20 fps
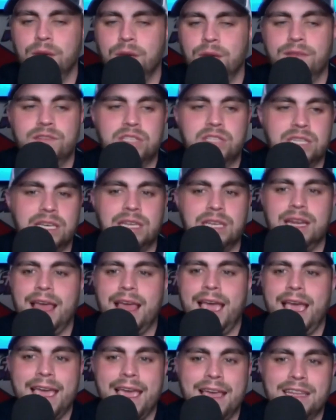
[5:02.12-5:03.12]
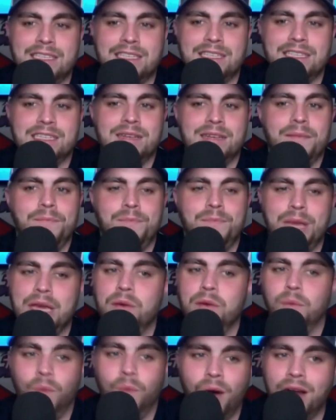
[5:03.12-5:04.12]
we've seen 8
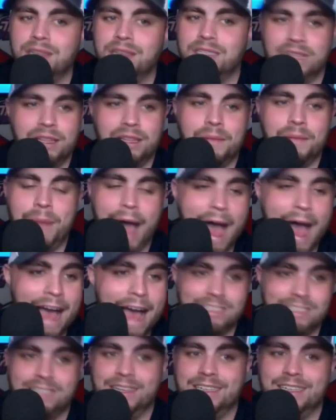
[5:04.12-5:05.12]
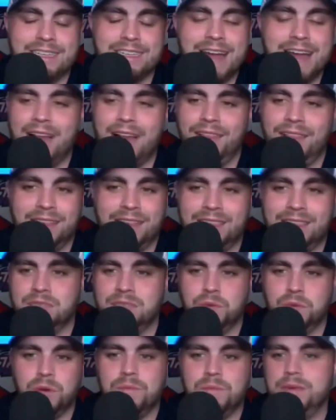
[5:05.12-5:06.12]
beat 1s in the past. It's not like
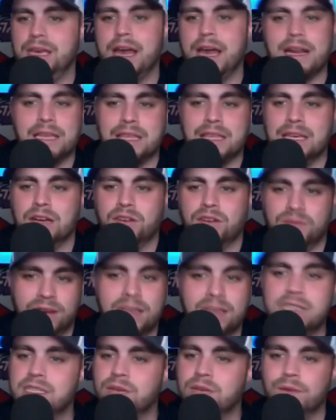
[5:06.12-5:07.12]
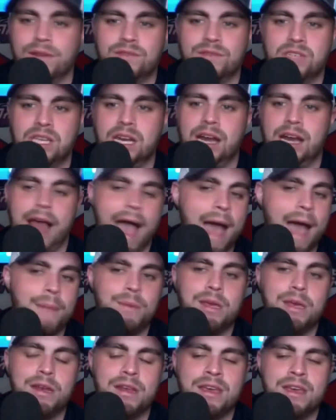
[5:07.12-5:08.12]
this would be anything crazy. We've seen it
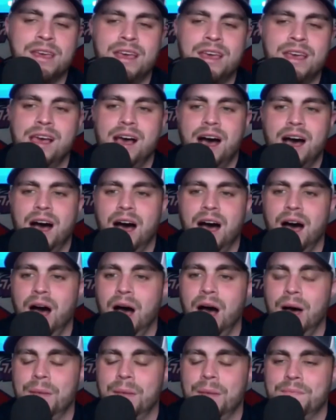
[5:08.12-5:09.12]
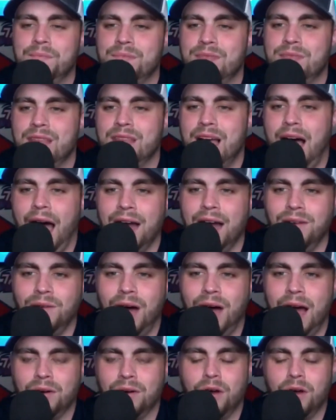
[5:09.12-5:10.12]
happen. I
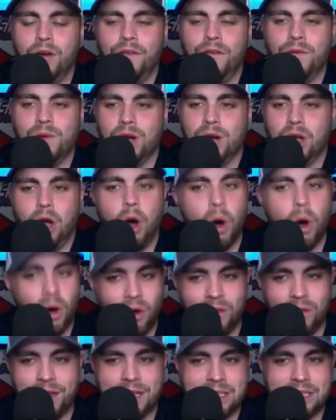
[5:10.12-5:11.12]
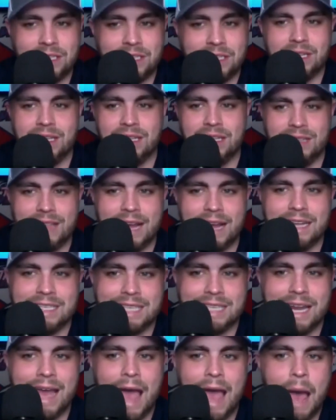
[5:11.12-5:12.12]
don't know if I want to call this that it's
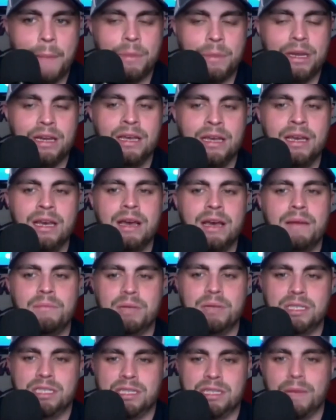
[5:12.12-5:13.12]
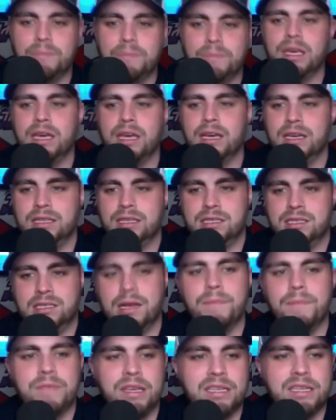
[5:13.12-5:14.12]
going to happen, but
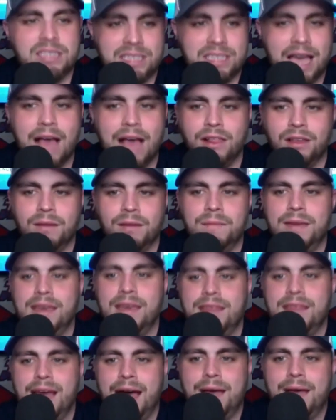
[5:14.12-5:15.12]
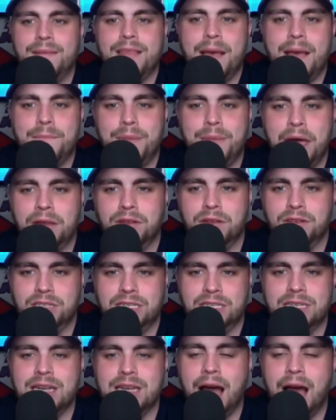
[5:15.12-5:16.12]
something's telling me that Baylor's
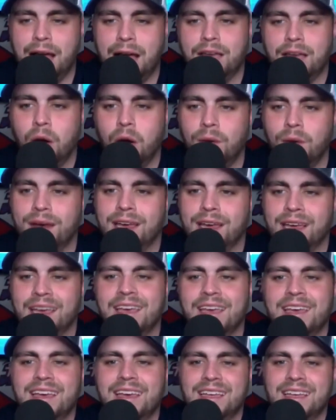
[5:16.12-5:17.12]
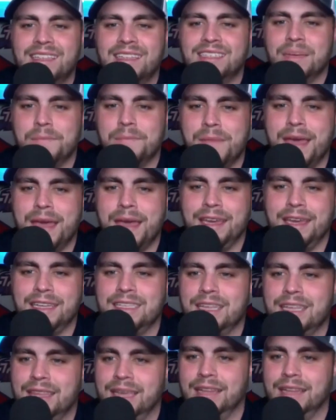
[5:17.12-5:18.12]
not going to make it
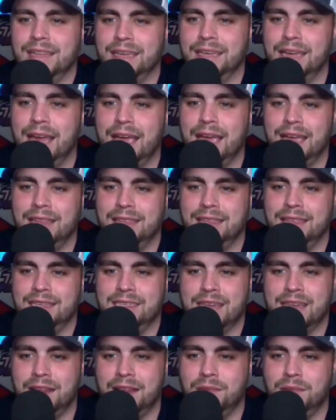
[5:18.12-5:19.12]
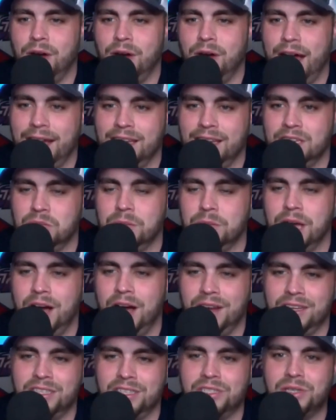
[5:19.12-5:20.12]
to the Elite Eight in this side of the bracket, to be
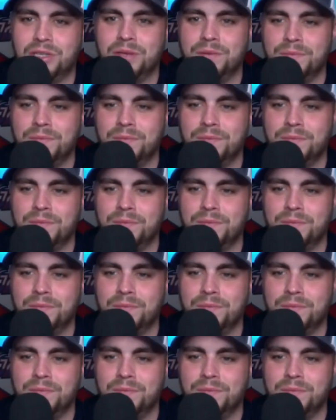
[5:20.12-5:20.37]
honest.